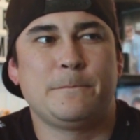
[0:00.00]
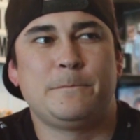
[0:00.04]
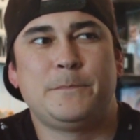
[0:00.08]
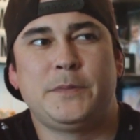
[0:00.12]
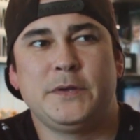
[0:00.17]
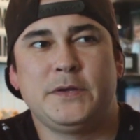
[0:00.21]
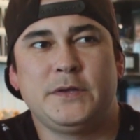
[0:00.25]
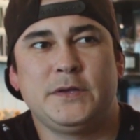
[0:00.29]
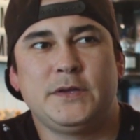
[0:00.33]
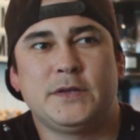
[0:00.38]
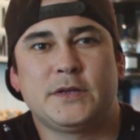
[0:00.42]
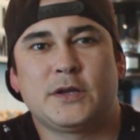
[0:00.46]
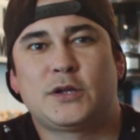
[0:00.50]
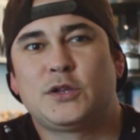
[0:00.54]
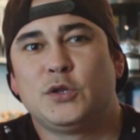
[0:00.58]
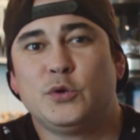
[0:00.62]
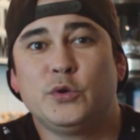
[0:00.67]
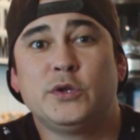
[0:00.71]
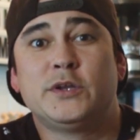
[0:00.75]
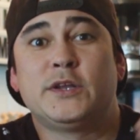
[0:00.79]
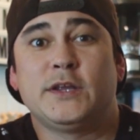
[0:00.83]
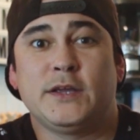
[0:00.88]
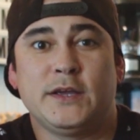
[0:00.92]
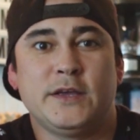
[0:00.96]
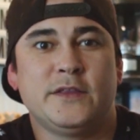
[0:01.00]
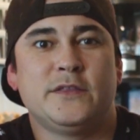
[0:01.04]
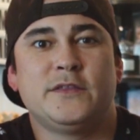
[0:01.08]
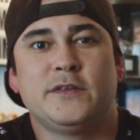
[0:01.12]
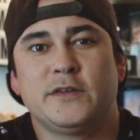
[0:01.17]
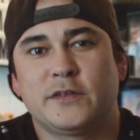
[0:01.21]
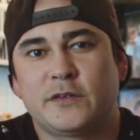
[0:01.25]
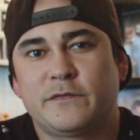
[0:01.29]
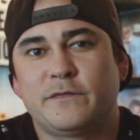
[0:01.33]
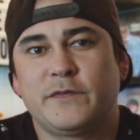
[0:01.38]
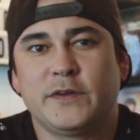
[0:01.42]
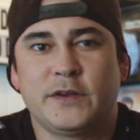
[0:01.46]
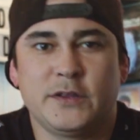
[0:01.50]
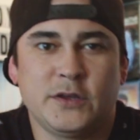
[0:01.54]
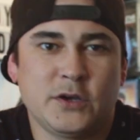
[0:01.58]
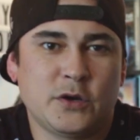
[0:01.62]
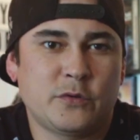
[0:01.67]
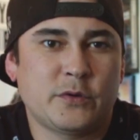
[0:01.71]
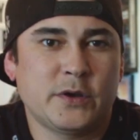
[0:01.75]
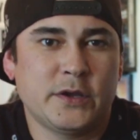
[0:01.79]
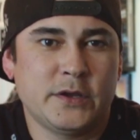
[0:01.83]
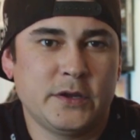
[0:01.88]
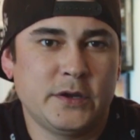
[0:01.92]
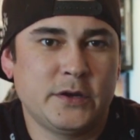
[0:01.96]
be included in this video
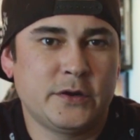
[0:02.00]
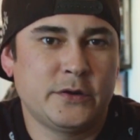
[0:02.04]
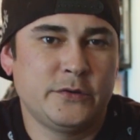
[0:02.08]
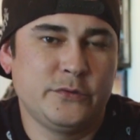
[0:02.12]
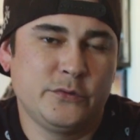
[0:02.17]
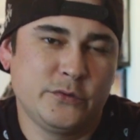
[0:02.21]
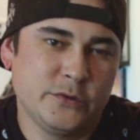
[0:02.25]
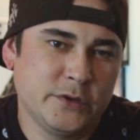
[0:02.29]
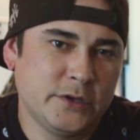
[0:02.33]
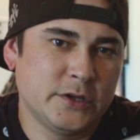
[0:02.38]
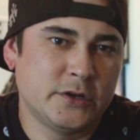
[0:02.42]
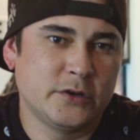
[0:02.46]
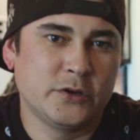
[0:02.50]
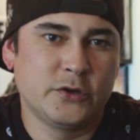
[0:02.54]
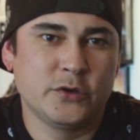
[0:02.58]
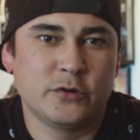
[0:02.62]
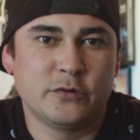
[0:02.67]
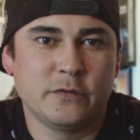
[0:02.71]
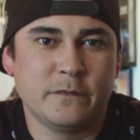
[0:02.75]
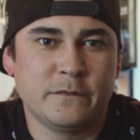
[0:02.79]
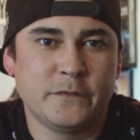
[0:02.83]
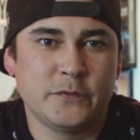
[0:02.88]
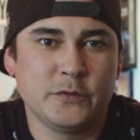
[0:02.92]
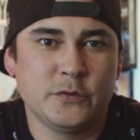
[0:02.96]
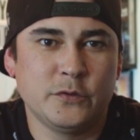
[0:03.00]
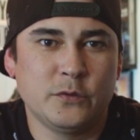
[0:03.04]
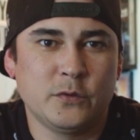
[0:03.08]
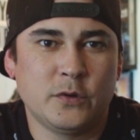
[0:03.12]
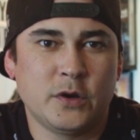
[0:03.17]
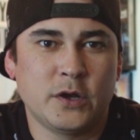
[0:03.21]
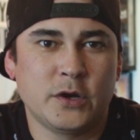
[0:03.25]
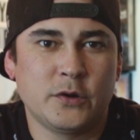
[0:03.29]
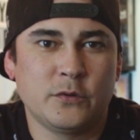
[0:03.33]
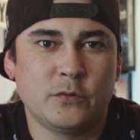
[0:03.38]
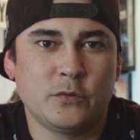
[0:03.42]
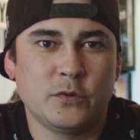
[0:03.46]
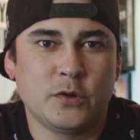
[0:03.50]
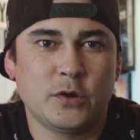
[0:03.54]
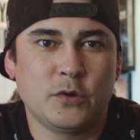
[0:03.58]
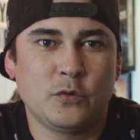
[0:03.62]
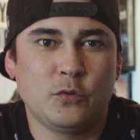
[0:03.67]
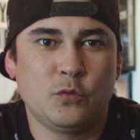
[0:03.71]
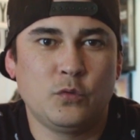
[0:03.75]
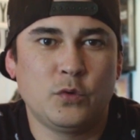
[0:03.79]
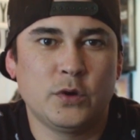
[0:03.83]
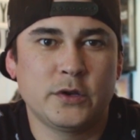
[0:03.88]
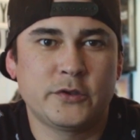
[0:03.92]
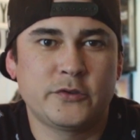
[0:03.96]
right here. You can get a good review on
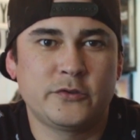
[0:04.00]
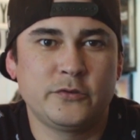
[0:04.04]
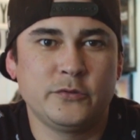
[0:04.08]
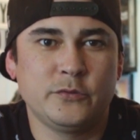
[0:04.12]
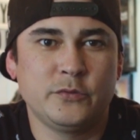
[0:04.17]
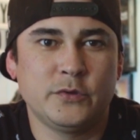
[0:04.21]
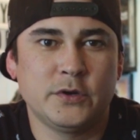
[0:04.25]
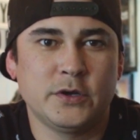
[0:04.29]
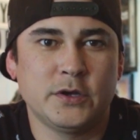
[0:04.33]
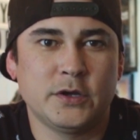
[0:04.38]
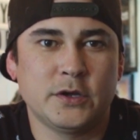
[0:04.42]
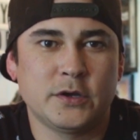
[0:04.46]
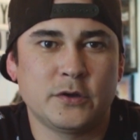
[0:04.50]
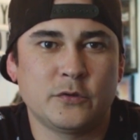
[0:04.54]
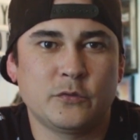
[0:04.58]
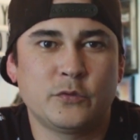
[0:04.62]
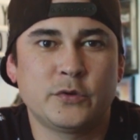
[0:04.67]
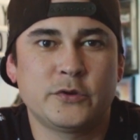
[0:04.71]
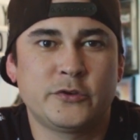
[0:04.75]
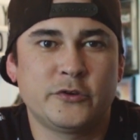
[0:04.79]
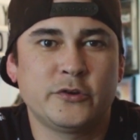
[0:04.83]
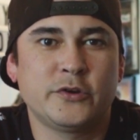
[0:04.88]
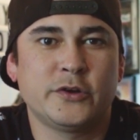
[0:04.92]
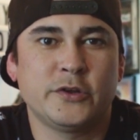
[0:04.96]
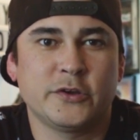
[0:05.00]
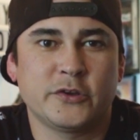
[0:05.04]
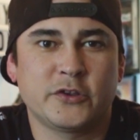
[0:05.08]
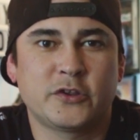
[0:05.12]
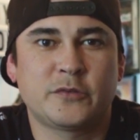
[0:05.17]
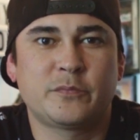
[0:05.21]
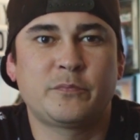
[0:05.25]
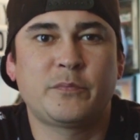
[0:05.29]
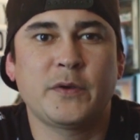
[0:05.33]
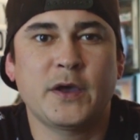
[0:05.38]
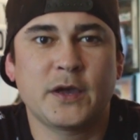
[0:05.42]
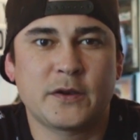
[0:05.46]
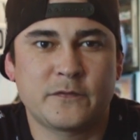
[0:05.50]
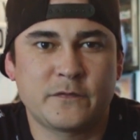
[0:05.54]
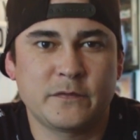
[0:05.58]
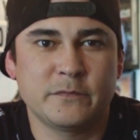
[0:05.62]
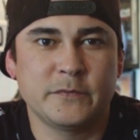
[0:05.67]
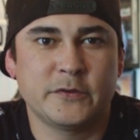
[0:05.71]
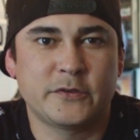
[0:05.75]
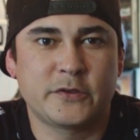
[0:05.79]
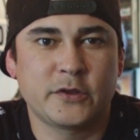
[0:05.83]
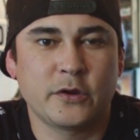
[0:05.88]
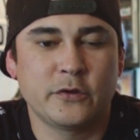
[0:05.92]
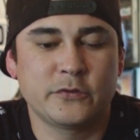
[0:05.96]
what you're gonna expect from
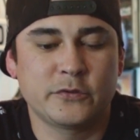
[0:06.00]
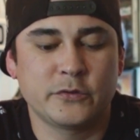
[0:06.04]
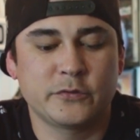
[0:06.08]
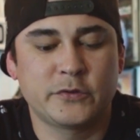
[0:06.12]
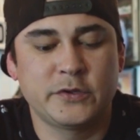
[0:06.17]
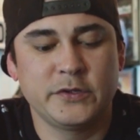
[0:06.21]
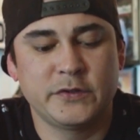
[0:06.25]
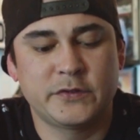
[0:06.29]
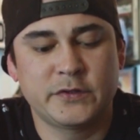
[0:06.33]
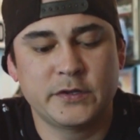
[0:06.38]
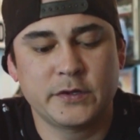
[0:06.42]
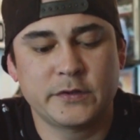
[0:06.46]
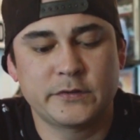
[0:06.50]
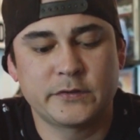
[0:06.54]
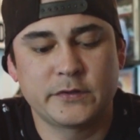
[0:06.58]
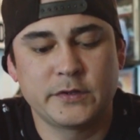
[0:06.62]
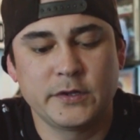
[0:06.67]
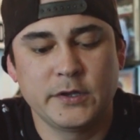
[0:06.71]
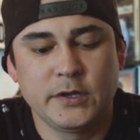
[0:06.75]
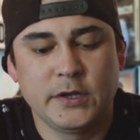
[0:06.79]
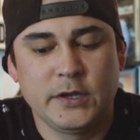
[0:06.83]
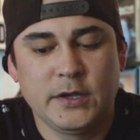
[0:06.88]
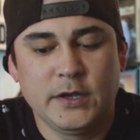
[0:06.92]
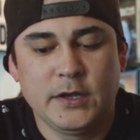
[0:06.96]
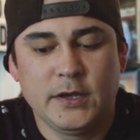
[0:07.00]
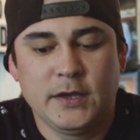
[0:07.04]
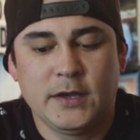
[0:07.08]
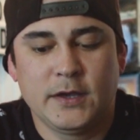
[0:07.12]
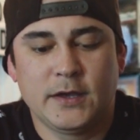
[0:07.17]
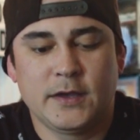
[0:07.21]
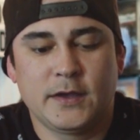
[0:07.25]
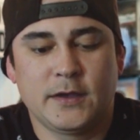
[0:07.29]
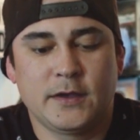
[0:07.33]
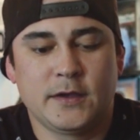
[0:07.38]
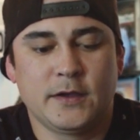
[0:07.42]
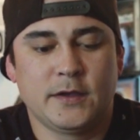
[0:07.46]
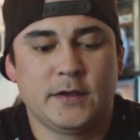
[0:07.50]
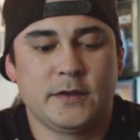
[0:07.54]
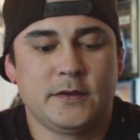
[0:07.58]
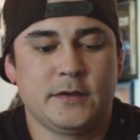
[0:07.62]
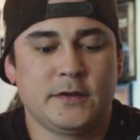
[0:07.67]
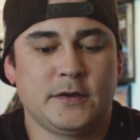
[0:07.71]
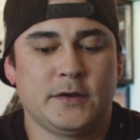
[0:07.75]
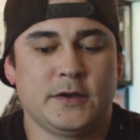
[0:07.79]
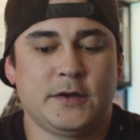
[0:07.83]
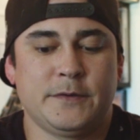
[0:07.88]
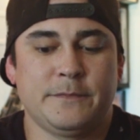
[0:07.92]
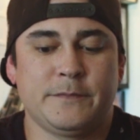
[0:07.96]
the Tozo T6. And
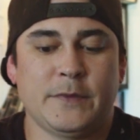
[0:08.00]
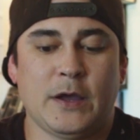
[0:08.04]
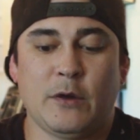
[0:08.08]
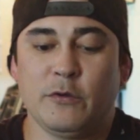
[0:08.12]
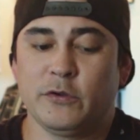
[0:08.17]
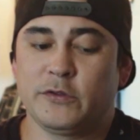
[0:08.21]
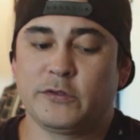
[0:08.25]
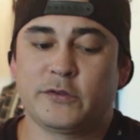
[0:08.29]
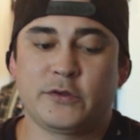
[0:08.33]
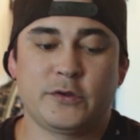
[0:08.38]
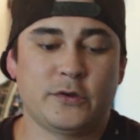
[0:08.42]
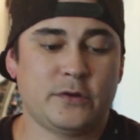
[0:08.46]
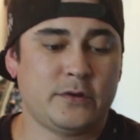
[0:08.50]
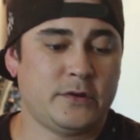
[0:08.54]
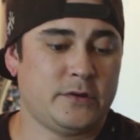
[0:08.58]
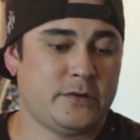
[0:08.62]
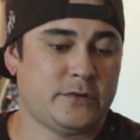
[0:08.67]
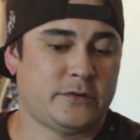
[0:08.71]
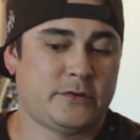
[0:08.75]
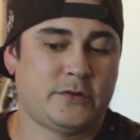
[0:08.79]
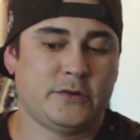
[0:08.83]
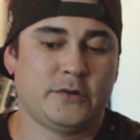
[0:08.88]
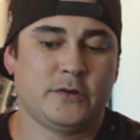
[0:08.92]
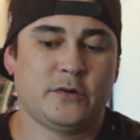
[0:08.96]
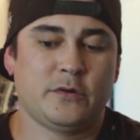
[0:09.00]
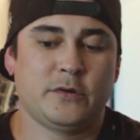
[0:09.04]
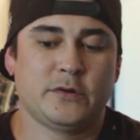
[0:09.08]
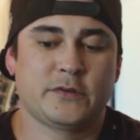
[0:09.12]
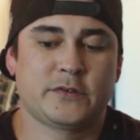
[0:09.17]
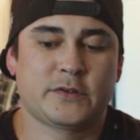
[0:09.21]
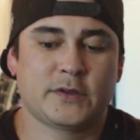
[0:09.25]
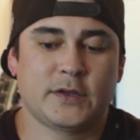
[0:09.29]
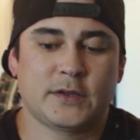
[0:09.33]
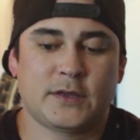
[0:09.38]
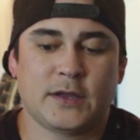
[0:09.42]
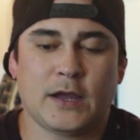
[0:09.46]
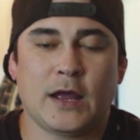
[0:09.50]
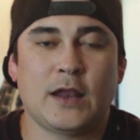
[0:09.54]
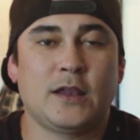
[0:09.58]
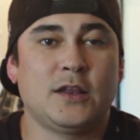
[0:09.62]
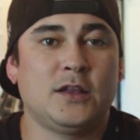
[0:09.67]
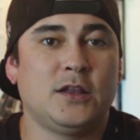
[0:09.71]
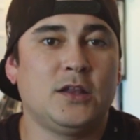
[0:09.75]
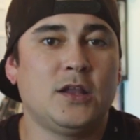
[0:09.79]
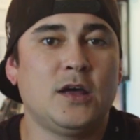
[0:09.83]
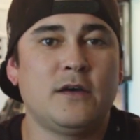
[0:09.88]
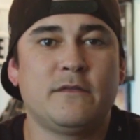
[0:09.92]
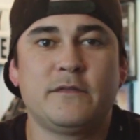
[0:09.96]
I was curious, you know, it's like I
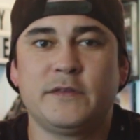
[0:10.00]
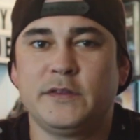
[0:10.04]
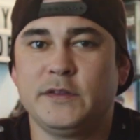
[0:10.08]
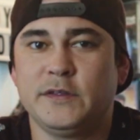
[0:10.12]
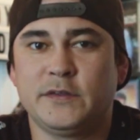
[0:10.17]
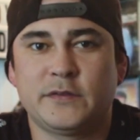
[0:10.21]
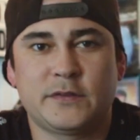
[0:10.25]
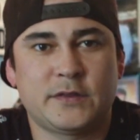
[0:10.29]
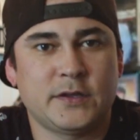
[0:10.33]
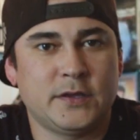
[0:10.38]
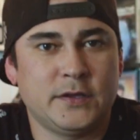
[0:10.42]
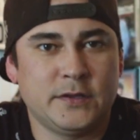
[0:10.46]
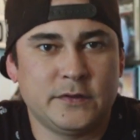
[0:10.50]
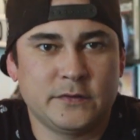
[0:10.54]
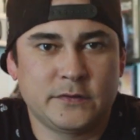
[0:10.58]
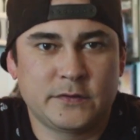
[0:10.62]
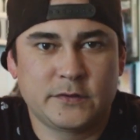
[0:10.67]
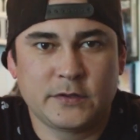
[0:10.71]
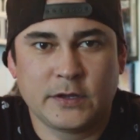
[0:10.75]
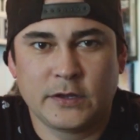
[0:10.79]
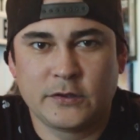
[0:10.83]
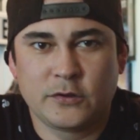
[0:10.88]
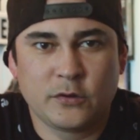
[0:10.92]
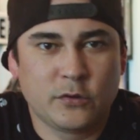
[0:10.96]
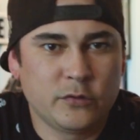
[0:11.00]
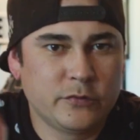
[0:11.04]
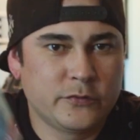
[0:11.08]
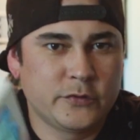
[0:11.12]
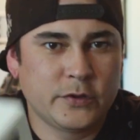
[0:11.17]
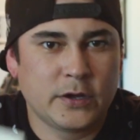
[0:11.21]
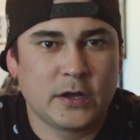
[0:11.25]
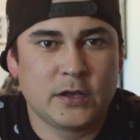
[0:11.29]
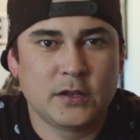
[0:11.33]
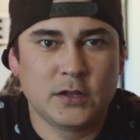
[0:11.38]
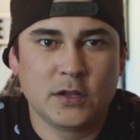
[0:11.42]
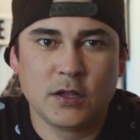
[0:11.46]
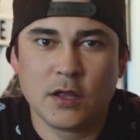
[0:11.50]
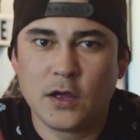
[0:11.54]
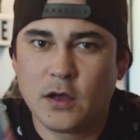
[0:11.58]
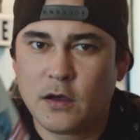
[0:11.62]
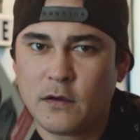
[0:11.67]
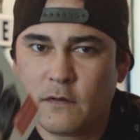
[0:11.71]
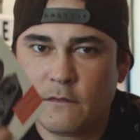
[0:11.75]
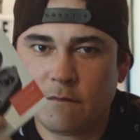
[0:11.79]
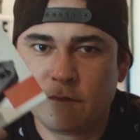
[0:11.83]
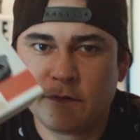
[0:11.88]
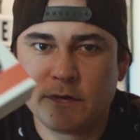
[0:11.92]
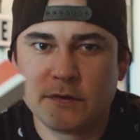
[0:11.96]
loved these things. I told you I
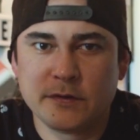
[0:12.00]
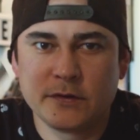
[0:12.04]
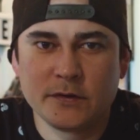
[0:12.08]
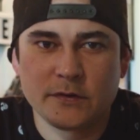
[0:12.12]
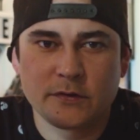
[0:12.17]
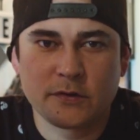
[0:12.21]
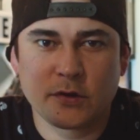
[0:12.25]
loved the